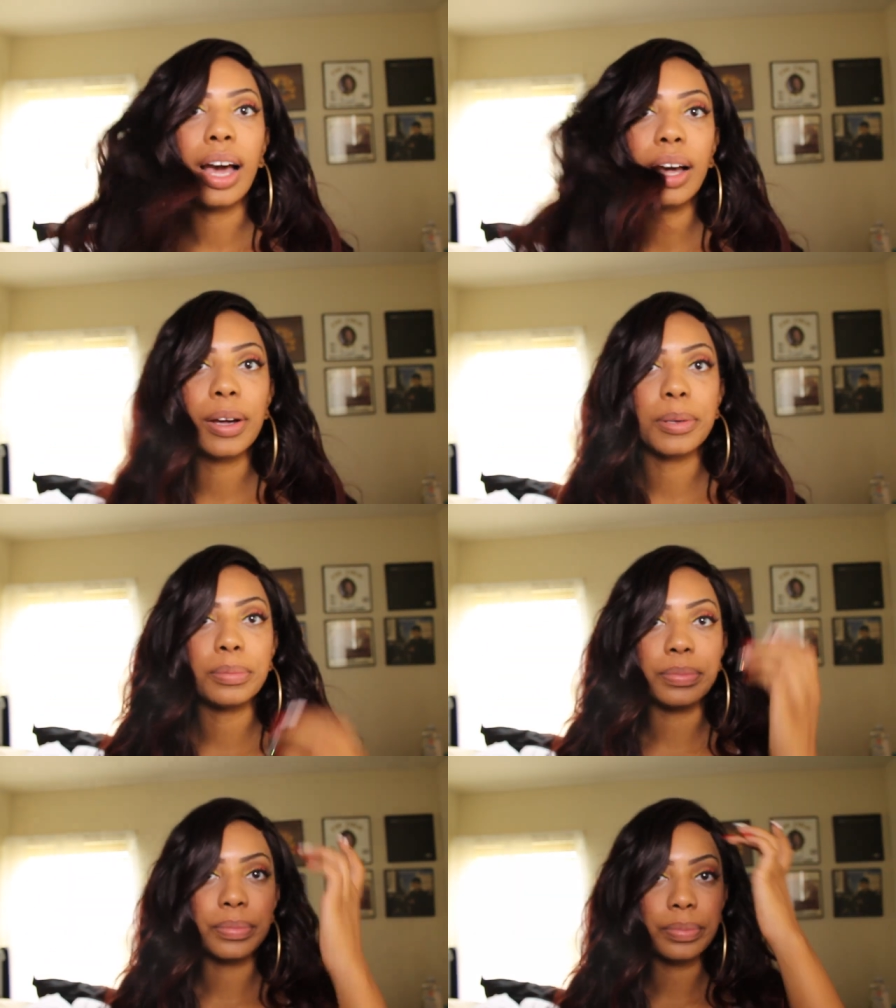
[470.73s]

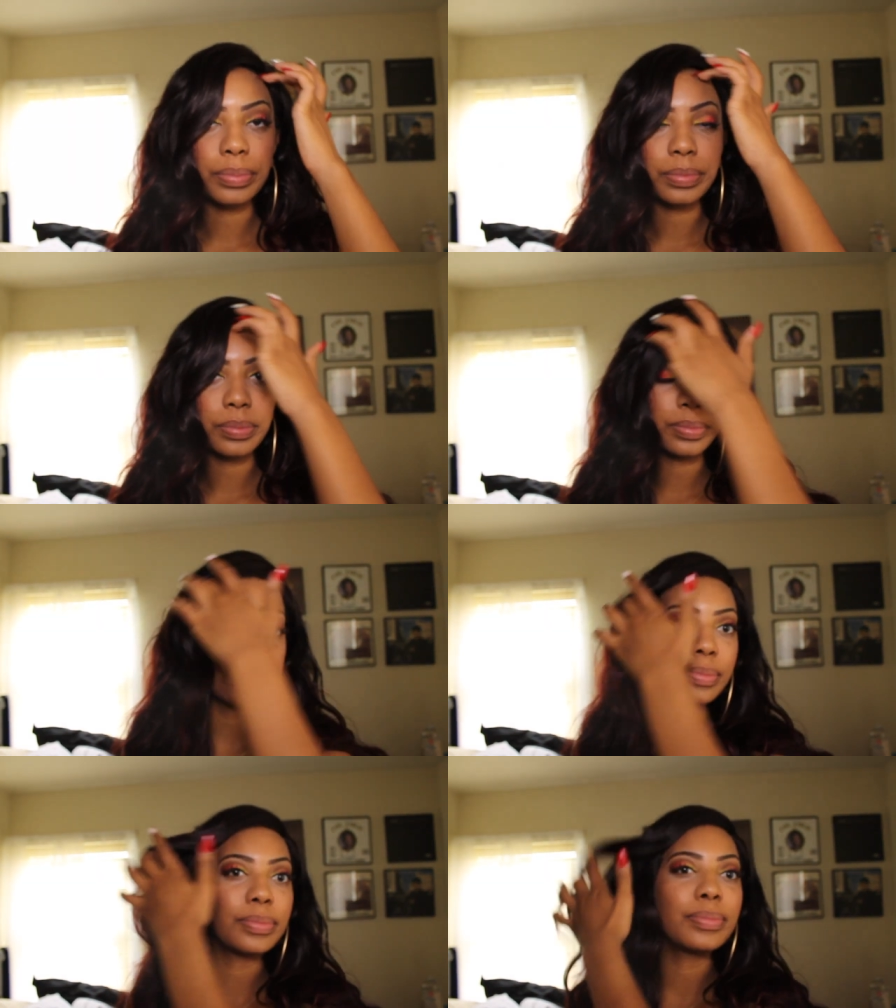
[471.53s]

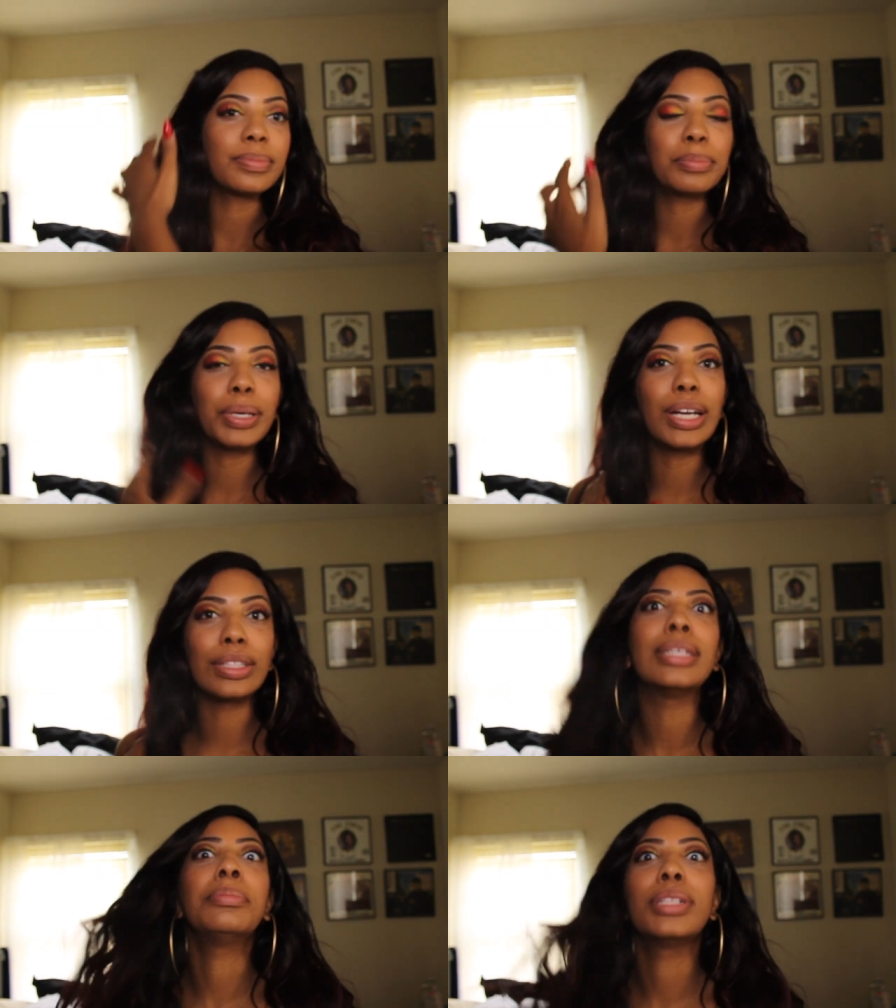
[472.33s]
put
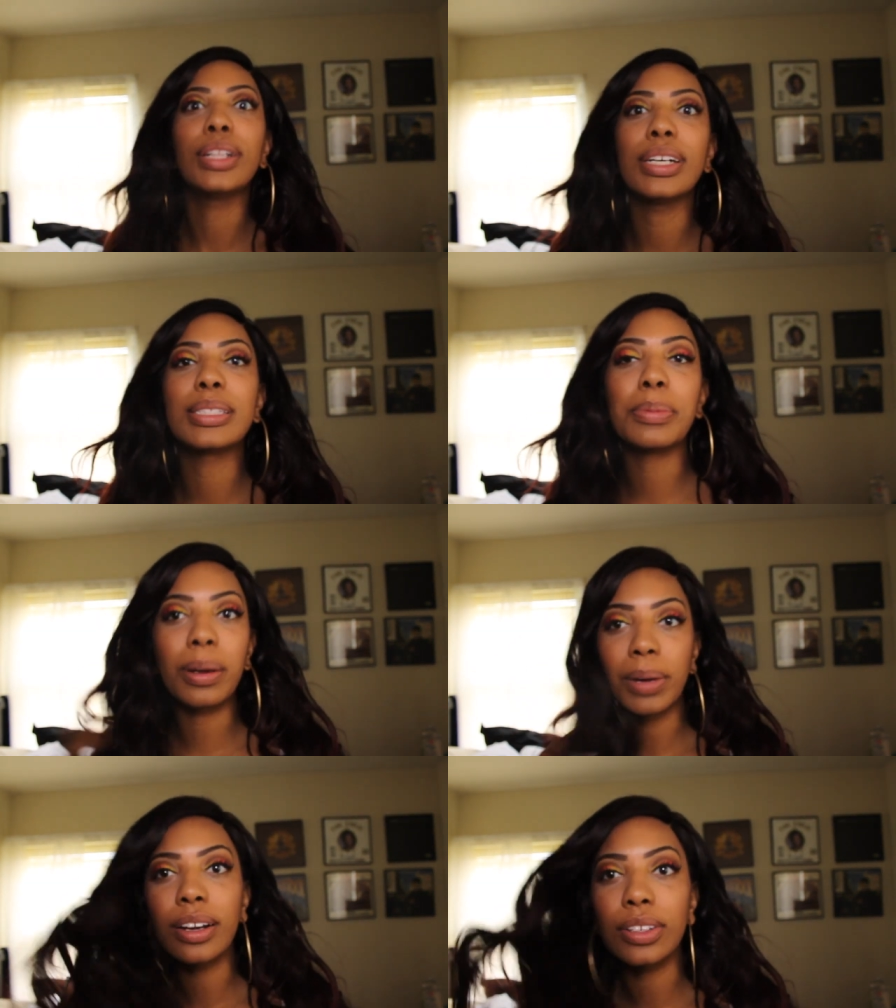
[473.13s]
on lip gloss, but
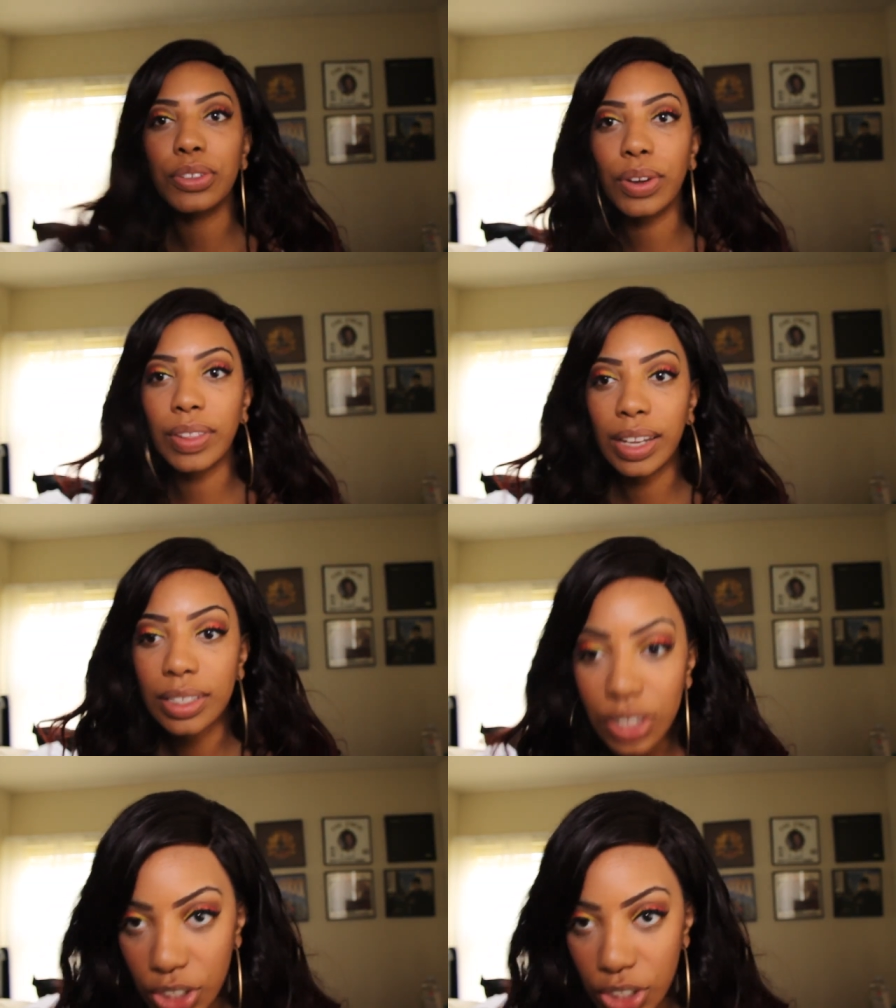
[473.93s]
I'm not gonna do all that.